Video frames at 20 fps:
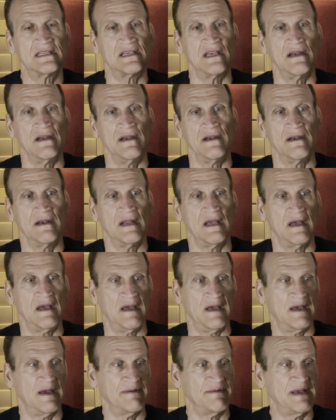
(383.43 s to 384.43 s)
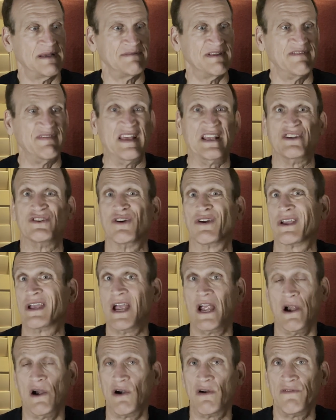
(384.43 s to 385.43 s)
and if they took
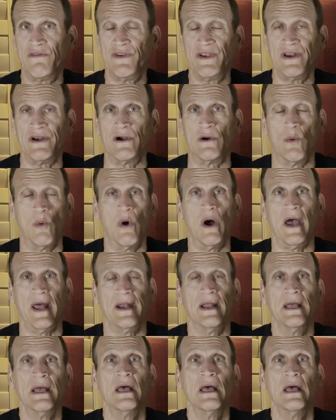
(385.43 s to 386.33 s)
care of it or what.